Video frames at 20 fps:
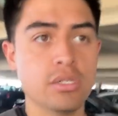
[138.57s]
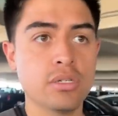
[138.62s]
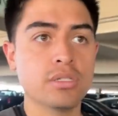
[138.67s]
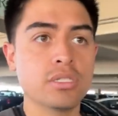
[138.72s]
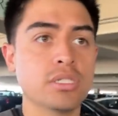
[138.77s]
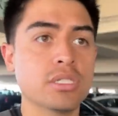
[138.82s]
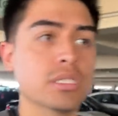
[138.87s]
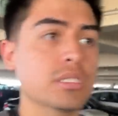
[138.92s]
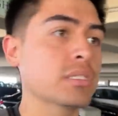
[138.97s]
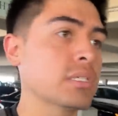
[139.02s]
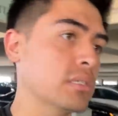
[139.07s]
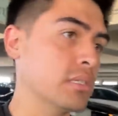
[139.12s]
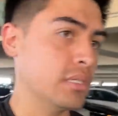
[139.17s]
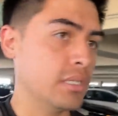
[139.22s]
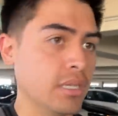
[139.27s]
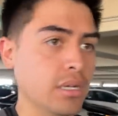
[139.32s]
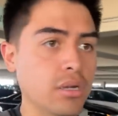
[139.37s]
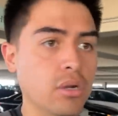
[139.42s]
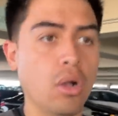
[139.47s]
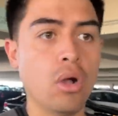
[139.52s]
hurt to just
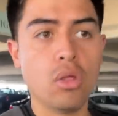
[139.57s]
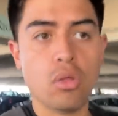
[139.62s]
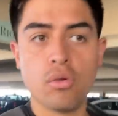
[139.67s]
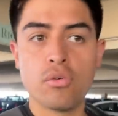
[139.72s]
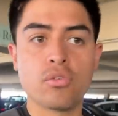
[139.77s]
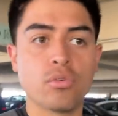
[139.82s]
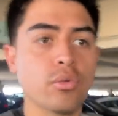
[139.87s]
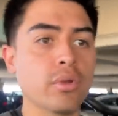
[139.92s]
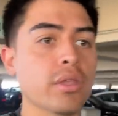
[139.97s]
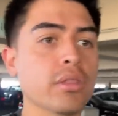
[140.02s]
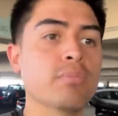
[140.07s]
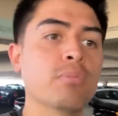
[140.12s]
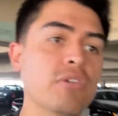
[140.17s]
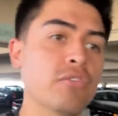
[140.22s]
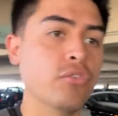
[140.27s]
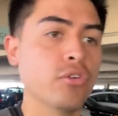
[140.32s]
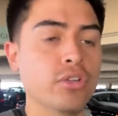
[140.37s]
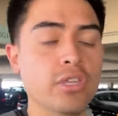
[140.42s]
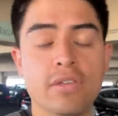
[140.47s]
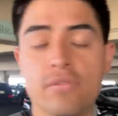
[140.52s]
get it all over with
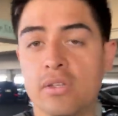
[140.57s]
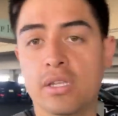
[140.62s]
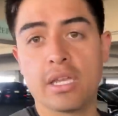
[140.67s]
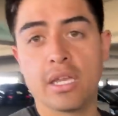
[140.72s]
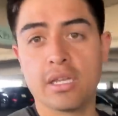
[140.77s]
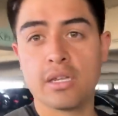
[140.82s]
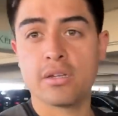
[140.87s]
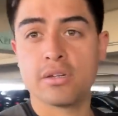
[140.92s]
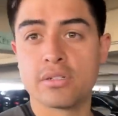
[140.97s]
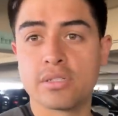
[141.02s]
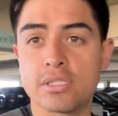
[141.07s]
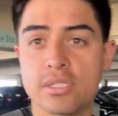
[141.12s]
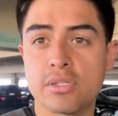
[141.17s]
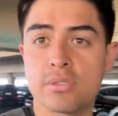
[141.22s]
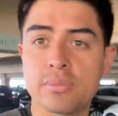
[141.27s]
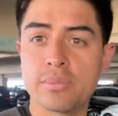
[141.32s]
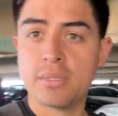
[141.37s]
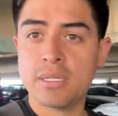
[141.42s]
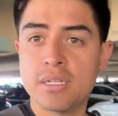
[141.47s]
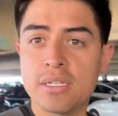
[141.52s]
before you even get here. So
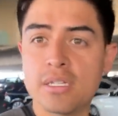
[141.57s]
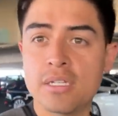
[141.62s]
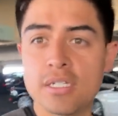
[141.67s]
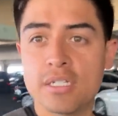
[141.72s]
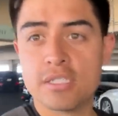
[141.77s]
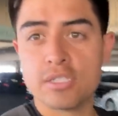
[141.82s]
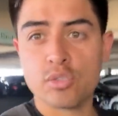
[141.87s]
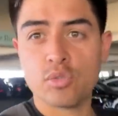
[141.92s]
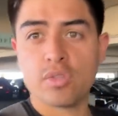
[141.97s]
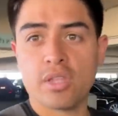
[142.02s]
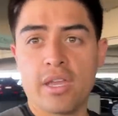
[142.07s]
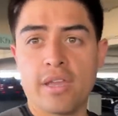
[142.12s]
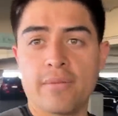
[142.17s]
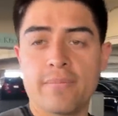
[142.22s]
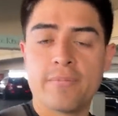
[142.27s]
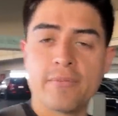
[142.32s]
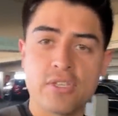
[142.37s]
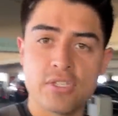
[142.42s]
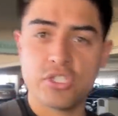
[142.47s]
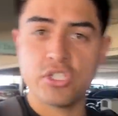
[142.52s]
do
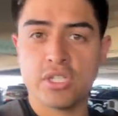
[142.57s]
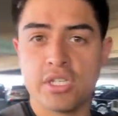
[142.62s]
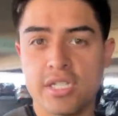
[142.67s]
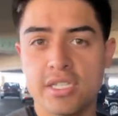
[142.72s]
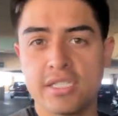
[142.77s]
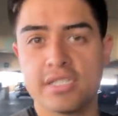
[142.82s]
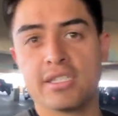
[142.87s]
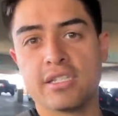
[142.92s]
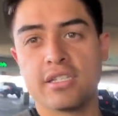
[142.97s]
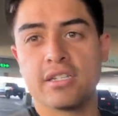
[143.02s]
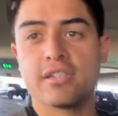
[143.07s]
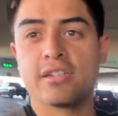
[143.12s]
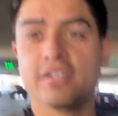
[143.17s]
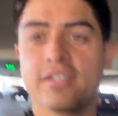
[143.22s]
that. See you guys inside.